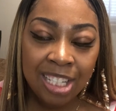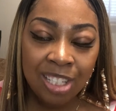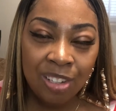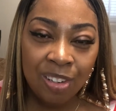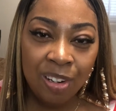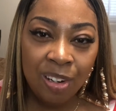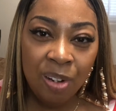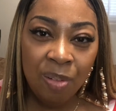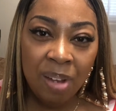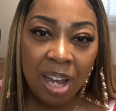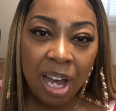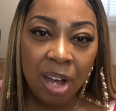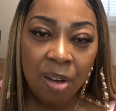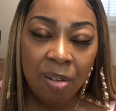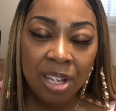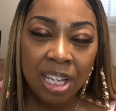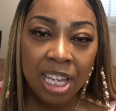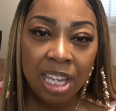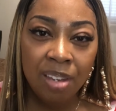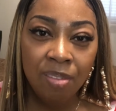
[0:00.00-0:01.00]
group, I would
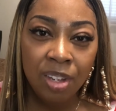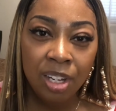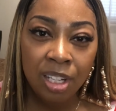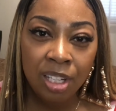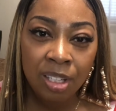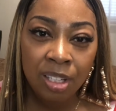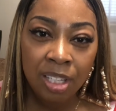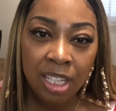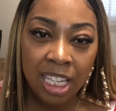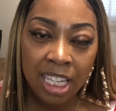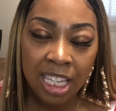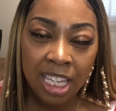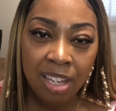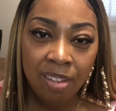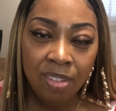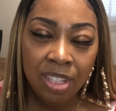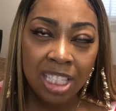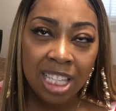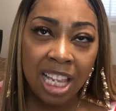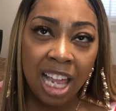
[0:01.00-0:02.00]
give
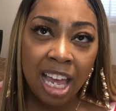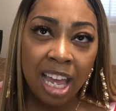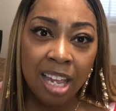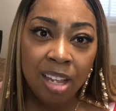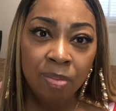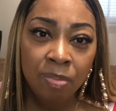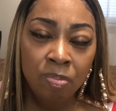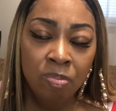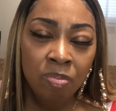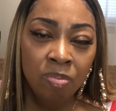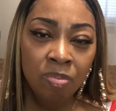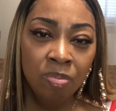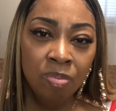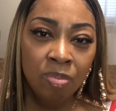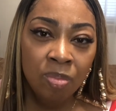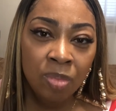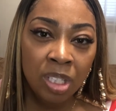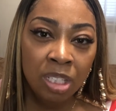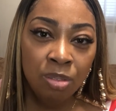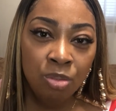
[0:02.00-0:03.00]
it like
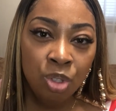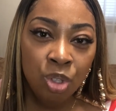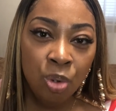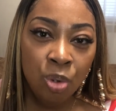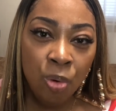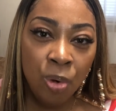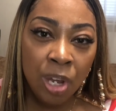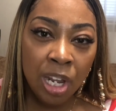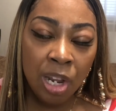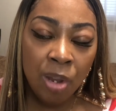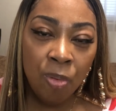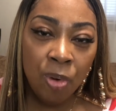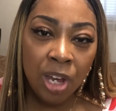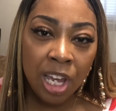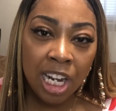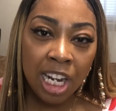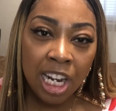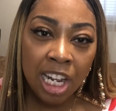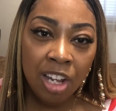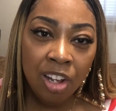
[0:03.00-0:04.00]
21
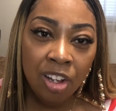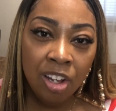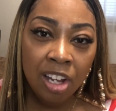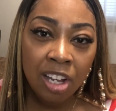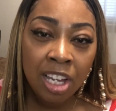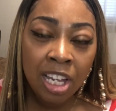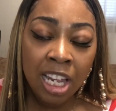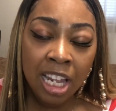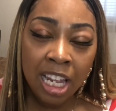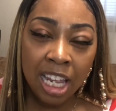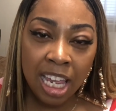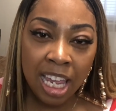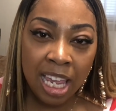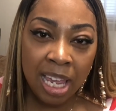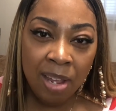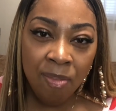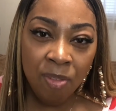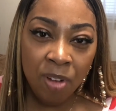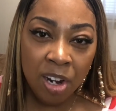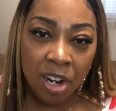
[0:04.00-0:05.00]
and up.
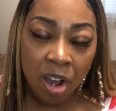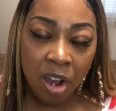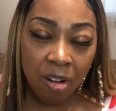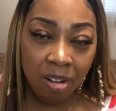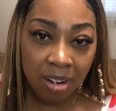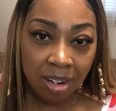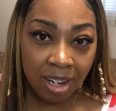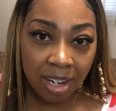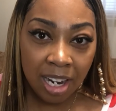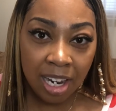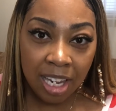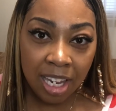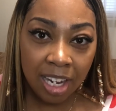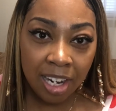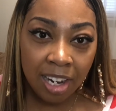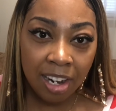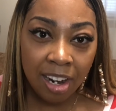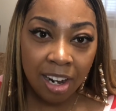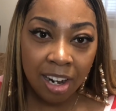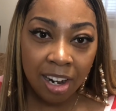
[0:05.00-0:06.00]
Ain't for no girly
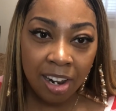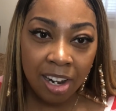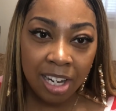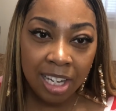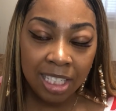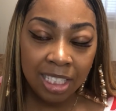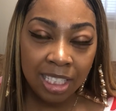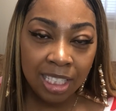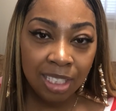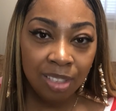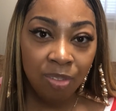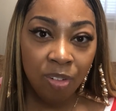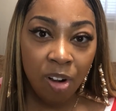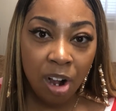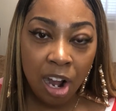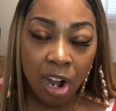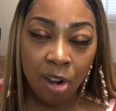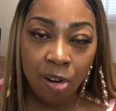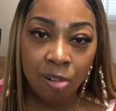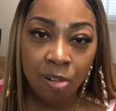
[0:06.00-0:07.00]
girl. This is for
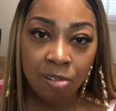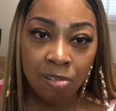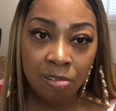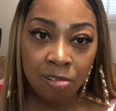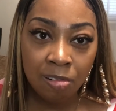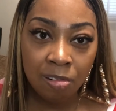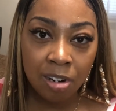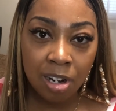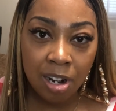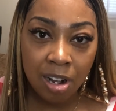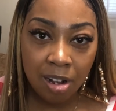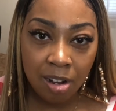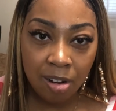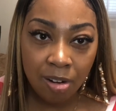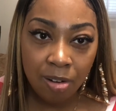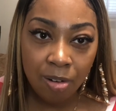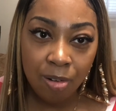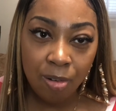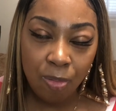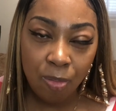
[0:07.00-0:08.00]
a
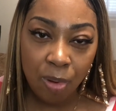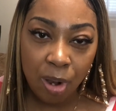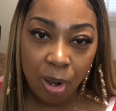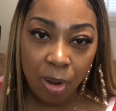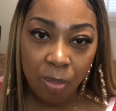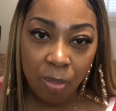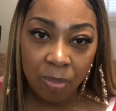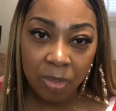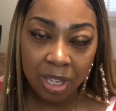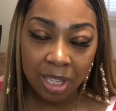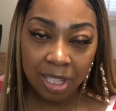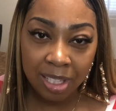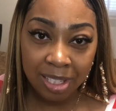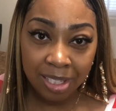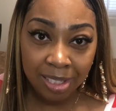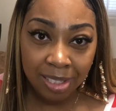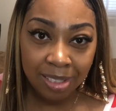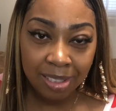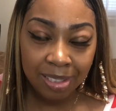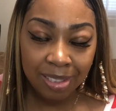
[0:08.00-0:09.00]
grown woman.
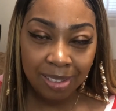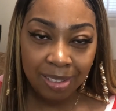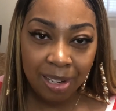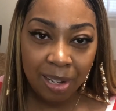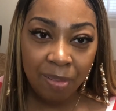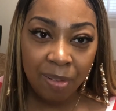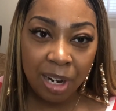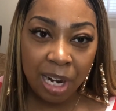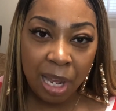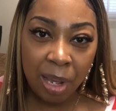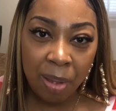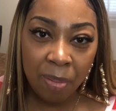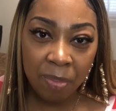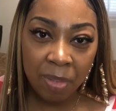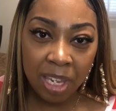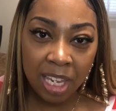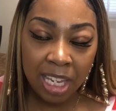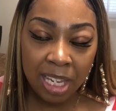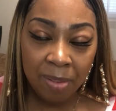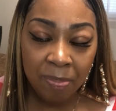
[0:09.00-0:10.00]
You know what I
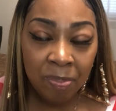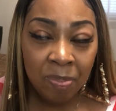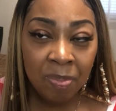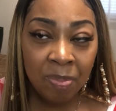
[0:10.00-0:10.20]
mean?